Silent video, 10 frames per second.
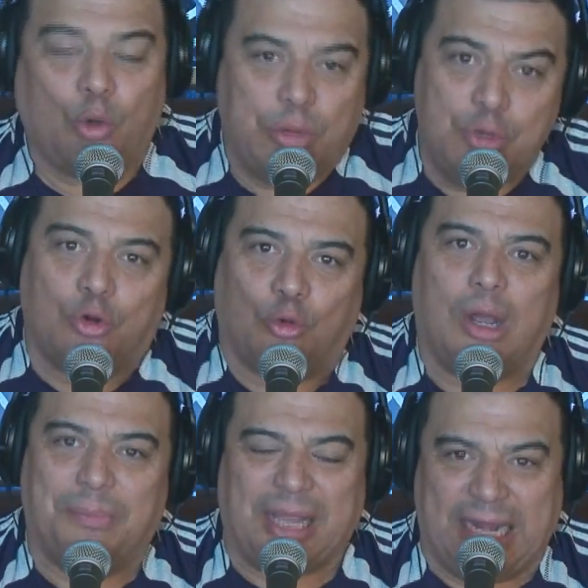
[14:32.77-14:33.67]
So when you
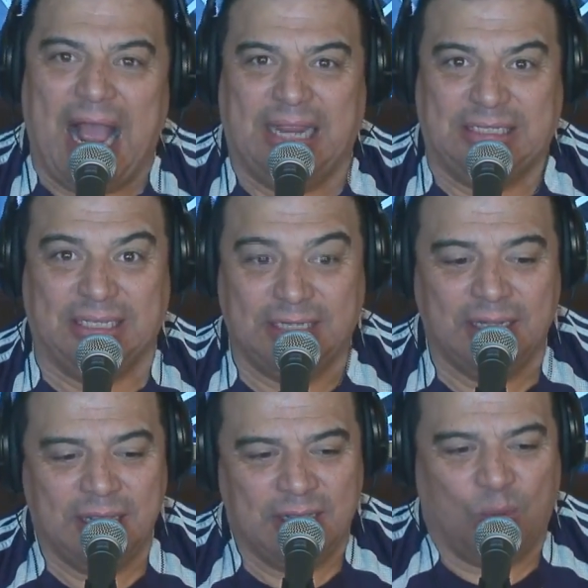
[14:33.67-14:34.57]
grew up like I
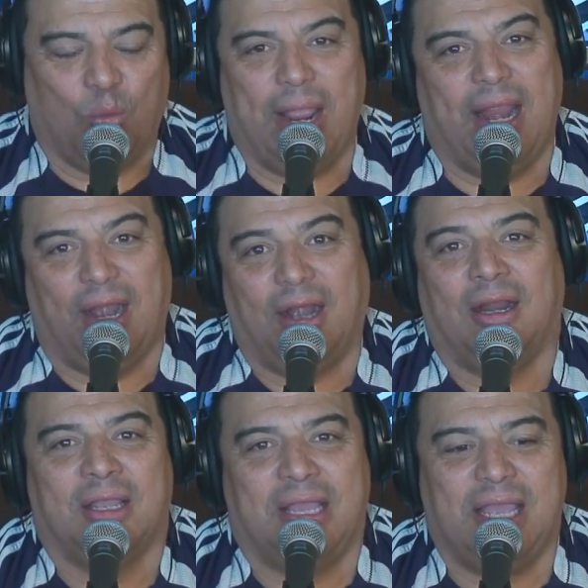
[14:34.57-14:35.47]
did,
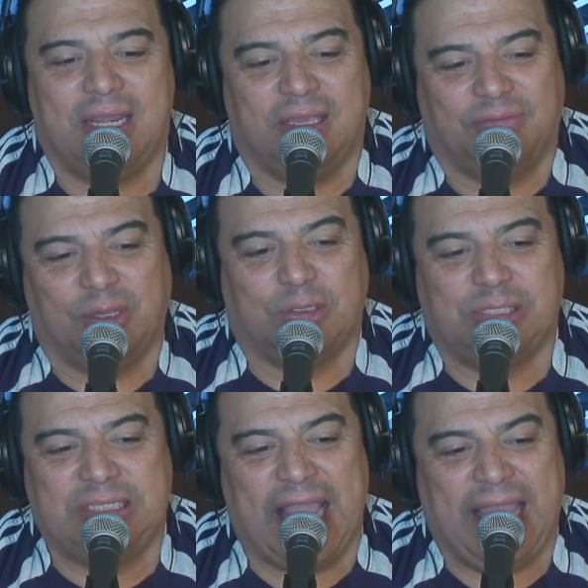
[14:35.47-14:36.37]
where any of
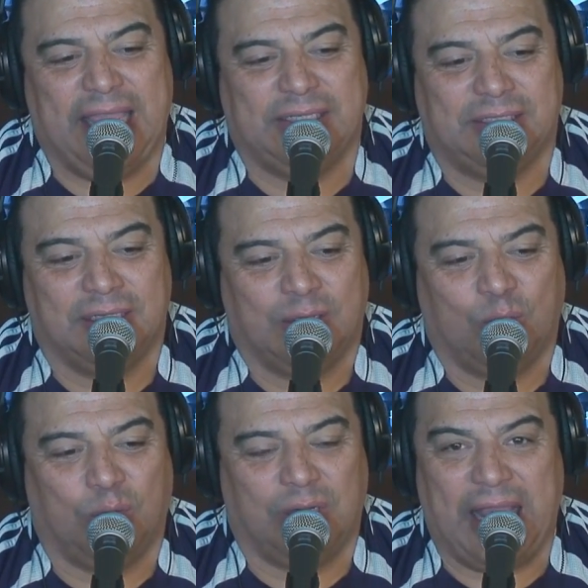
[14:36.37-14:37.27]
those days
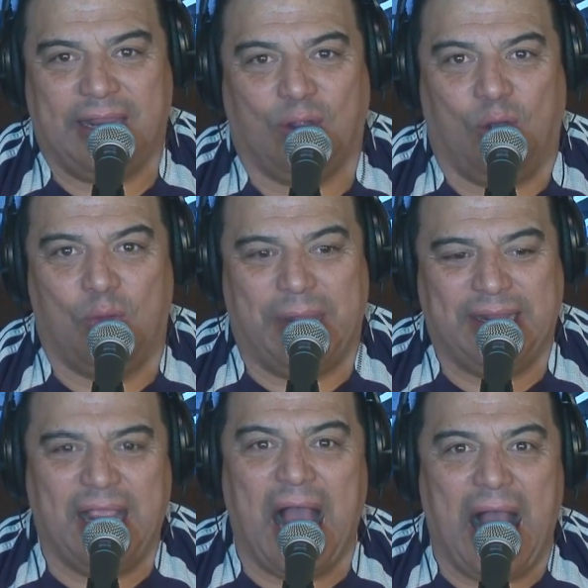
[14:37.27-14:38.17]
were like, oh
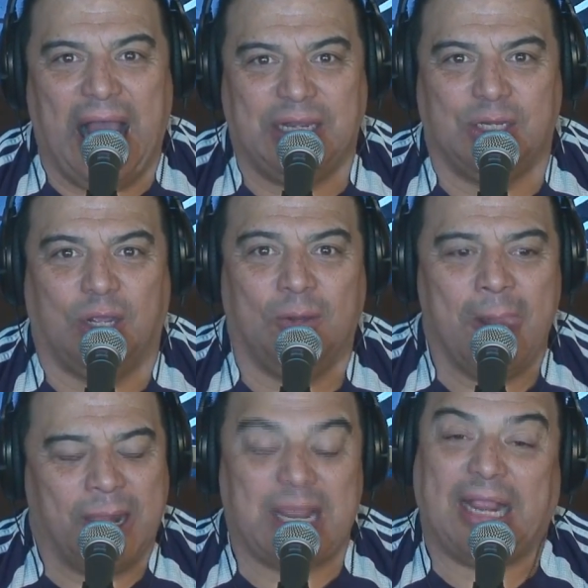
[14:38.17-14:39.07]
my God,
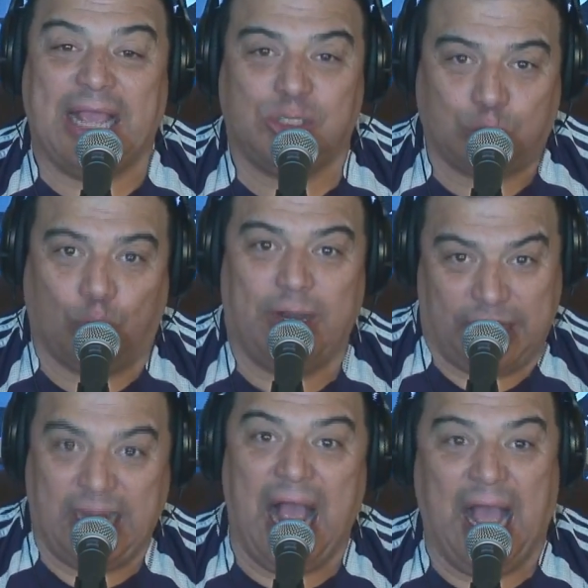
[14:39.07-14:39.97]
like I
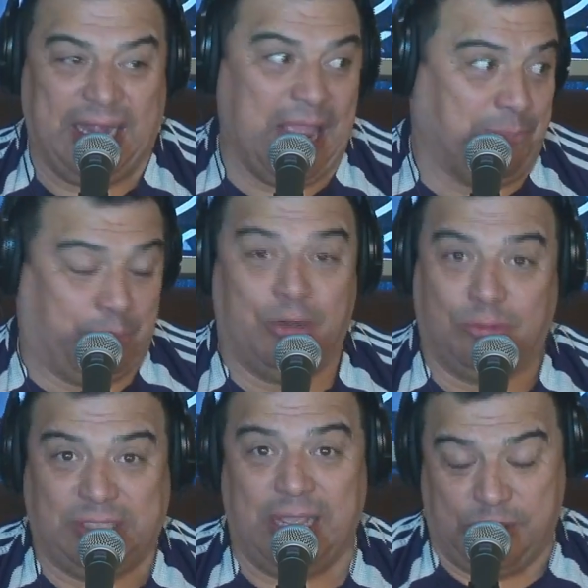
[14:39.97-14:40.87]
swear to God, and
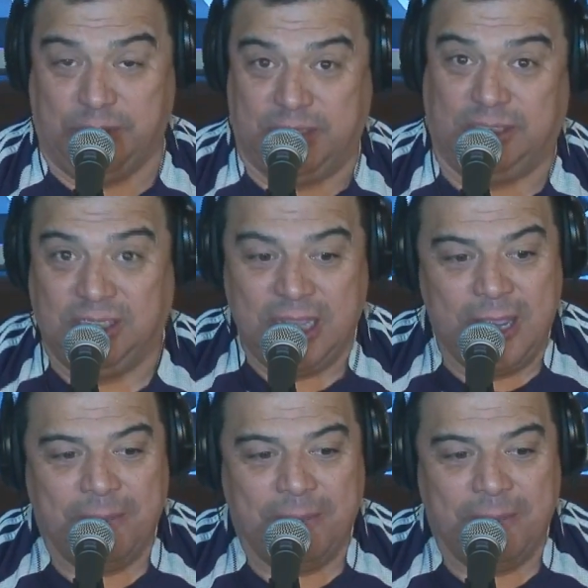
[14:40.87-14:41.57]
Bert will tell you this,